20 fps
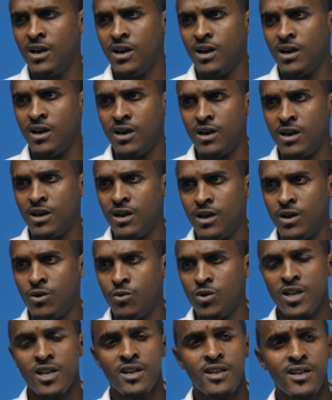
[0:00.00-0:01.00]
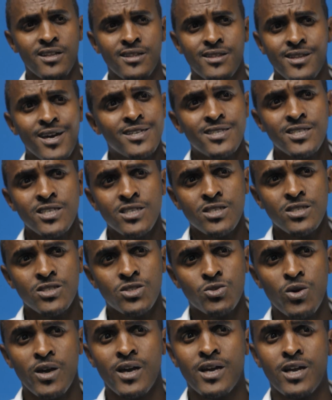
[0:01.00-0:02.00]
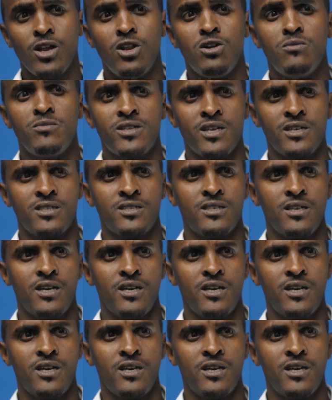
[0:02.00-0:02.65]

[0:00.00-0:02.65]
130 square kilometers